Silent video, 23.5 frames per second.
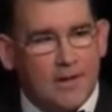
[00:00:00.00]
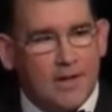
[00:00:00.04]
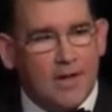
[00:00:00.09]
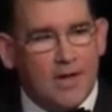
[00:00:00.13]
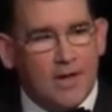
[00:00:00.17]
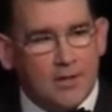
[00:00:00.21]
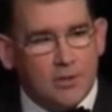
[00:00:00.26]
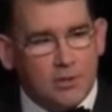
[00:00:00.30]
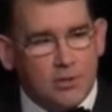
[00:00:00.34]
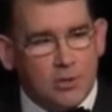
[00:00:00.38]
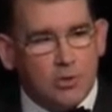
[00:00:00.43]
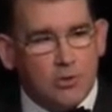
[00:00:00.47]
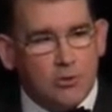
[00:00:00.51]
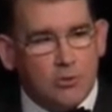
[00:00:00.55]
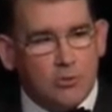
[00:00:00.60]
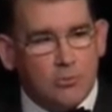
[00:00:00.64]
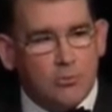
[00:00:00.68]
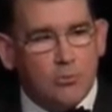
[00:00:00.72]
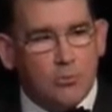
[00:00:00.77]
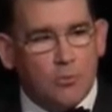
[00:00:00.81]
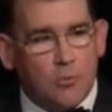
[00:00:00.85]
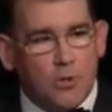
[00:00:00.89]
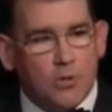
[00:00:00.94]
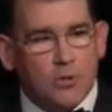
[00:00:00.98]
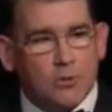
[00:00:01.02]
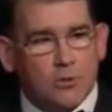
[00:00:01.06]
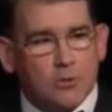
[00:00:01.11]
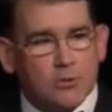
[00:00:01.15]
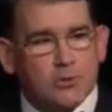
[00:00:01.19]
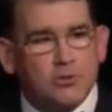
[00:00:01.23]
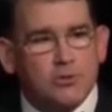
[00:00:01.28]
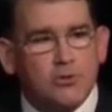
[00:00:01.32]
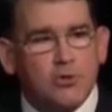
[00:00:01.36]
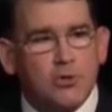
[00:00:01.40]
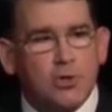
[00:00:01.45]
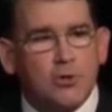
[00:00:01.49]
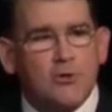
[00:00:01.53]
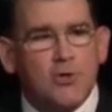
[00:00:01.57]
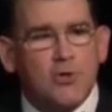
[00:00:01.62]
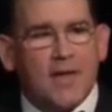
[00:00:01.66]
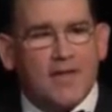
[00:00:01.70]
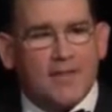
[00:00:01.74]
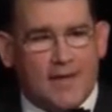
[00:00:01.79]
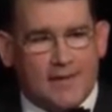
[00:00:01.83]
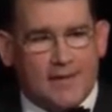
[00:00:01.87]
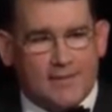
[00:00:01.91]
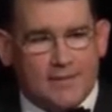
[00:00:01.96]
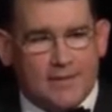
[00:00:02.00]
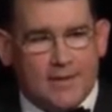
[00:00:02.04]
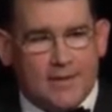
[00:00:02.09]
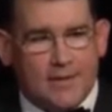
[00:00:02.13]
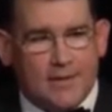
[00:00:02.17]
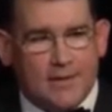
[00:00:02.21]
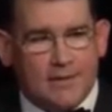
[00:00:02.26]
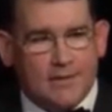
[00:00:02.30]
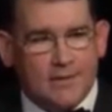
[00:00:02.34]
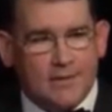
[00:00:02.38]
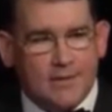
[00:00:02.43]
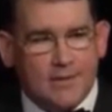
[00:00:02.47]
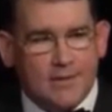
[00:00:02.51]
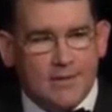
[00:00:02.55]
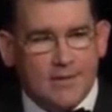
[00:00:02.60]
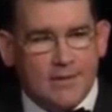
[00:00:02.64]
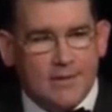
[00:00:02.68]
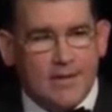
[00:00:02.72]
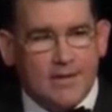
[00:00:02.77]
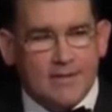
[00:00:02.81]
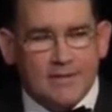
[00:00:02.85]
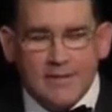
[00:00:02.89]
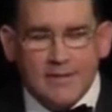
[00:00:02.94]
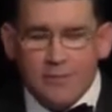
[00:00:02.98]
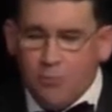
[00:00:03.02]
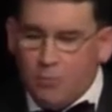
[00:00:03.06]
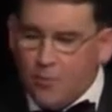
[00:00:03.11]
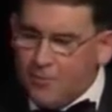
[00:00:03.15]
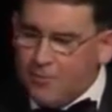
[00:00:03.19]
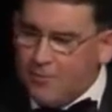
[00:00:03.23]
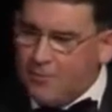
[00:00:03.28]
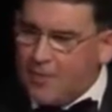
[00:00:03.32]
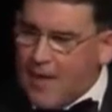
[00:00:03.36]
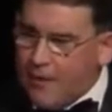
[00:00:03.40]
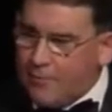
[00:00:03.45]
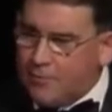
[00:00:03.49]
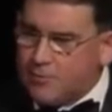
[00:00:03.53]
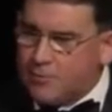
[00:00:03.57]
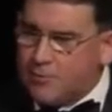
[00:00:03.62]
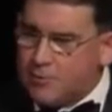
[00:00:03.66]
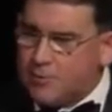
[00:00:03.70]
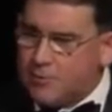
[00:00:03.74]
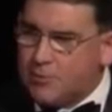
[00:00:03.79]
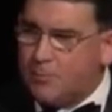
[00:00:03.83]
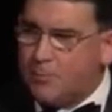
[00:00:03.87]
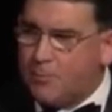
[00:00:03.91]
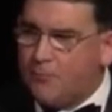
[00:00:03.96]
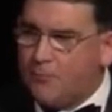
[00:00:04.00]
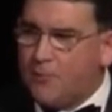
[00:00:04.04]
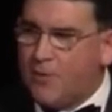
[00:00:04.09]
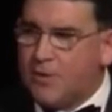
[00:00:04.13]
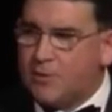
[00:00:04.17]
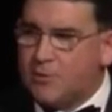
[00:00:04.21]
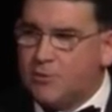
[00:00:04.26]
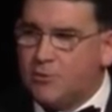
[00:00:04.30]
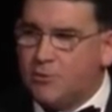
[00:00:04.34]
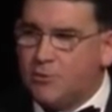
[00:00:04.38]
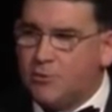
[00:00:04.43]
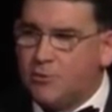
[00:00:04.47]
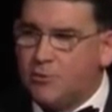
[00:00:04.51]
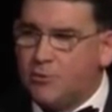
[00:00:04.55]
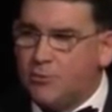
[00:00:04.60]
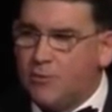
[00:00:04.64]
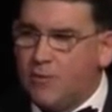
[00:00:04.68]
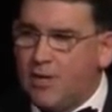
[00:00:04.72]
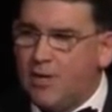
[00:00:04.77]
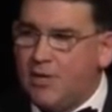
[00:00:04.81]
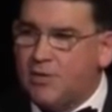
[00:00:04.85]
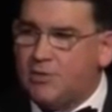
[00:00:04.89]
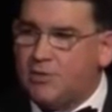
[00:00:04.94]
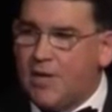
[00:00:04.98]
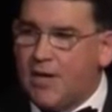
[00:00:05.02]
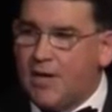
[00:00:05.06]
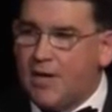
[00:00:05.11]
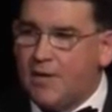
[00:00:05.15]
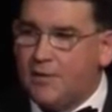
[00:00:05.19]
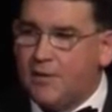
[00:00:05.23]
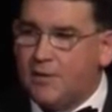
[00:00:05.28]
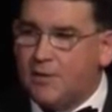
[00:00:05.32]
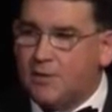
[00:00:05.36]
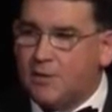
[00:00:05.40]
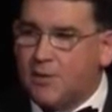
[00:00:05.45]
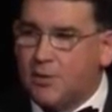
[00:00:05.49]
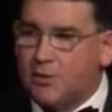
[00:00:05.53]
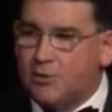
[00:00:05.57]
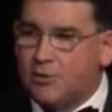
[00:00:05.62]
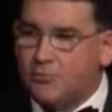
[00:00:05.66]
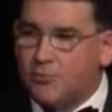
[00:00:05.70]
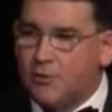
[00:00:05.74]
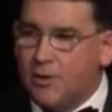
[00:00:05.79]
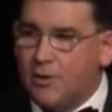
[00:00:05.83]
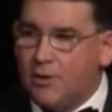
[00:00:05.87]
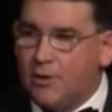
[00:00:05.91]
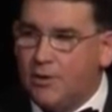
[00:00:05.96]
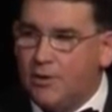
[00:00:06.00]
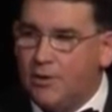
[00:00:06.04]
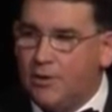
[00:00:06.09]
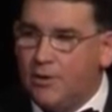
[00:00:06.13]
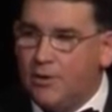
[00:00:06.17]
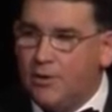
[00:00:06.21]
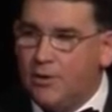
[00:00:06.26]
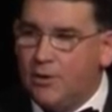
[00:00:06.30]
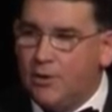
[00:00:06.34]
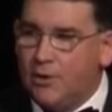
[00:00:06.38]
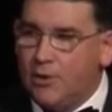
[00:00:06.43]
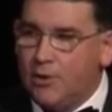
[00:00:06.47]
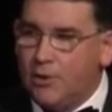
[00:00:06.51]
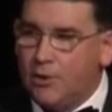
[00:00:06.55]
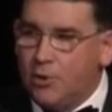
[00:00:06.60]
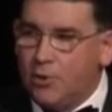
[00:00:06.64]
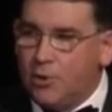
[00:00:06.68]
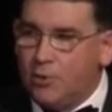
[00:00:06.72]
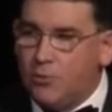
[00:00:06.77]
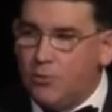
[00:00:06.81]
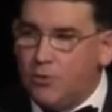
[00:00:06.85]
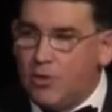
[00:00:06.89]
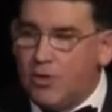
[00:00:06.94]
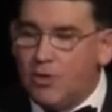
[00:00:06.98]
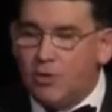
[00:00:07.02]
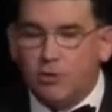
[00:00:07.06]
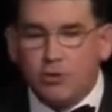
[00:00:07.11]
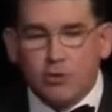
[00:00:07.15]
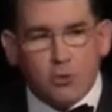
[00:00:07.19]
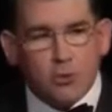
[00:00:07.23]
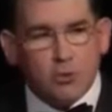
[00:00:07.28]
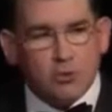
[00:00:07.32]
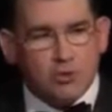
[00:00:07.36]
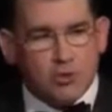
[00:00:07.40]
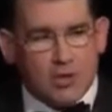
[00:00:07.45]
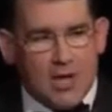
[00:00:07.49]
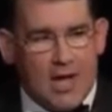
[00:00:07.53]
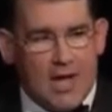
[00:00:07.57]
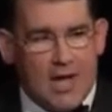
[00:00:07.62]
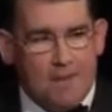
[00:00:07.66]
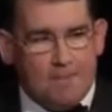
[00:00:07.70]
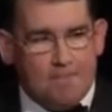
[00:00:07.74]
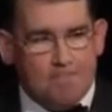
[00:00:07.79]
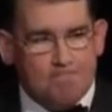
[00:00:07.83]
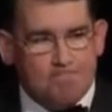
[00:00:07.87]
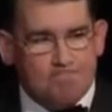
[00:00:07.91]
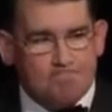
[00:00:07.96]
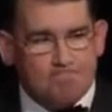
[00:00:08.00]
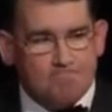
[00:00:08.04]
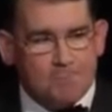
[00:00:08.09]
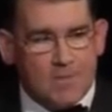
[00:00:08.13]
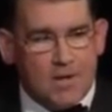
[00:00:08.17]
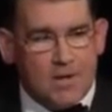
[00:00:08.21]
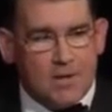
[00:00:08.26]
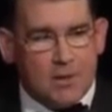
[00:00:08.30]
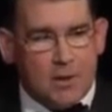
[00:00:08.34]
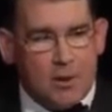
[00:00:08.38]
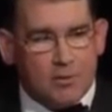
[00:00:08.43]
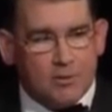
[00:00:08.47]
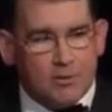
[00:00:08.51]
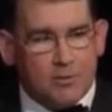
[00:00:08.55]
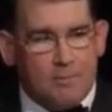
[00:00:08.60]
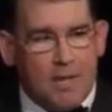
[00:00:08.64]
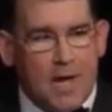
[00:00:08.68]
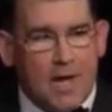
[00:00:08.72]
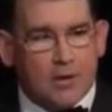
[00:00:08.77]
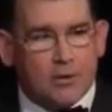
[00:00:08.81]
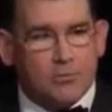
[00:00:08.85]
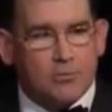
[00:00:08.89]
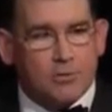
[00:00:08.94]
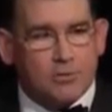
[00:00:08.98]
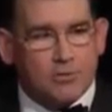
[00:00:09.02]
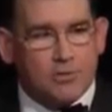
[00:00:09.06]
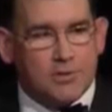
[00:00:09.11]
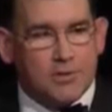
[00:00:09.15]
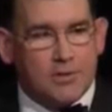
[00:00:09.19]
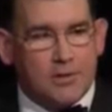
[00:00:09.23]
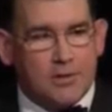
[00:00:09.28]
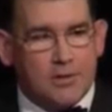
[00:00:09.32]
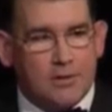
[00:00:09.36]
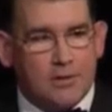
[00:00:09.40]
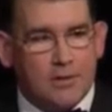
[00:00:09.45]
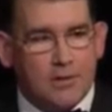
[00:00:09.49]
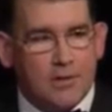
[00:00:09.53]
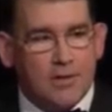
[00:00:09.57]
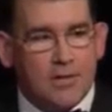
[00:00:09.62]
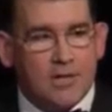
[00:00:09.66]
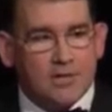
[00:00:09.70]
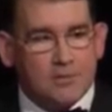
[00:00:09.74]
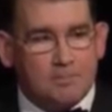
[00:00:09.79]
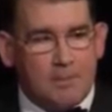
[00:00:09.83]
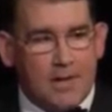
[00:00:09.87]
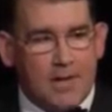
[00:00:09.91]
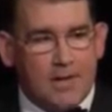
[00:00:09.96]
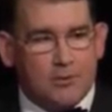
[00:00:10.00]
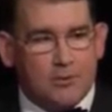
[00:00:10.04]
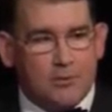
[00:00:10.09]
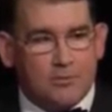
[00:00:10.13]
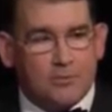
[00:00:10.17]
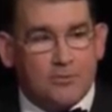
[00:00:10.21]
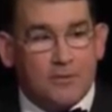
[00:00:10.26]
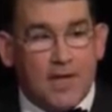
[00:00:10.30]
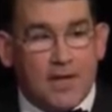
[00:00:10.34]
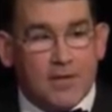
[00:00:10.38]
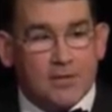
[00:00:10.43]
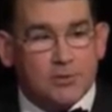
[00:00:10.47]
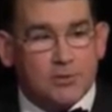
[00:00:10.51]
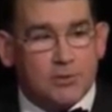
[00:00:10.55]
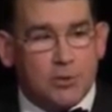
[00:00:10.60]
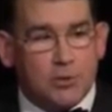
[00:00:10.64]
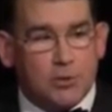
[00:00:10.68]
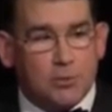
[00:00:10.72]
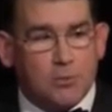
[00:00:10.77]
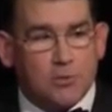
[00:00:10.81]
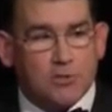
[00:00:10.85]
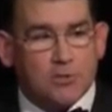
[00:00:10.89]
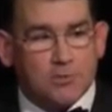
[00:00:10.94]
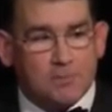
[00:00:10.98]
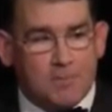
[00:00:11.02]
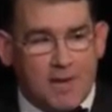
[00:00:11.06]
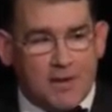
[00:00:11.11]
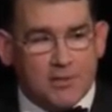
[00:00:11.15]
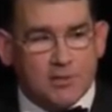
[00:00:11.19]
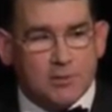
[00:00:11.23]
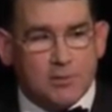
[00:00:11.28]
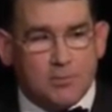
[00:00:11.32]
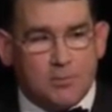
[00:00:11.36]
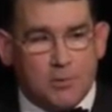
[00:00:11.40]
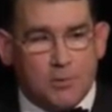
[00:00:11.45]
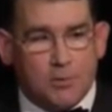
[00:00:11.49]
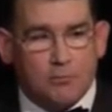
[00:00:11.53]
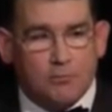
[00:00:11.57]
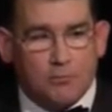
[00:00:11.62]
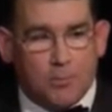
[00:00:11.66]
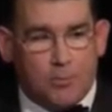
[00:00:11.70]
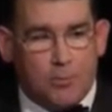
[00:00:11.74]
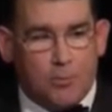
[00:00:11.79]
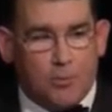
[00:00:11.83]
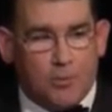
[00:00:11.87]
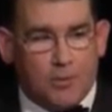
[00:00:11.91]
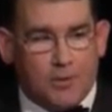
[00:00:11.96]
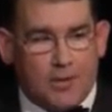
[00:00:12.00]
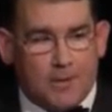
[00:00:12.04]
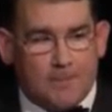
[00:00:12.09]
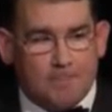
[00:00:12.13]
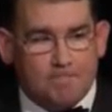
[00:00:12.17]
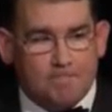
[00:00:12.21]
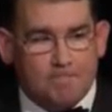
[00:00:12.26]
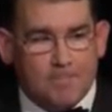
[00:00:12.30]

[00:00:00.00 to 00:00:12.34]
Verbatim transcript: And you, the winners, took that idea and did what thousands of professionals do each day in this country. You did your job, and our democracy is better thanks to your responsible reporting.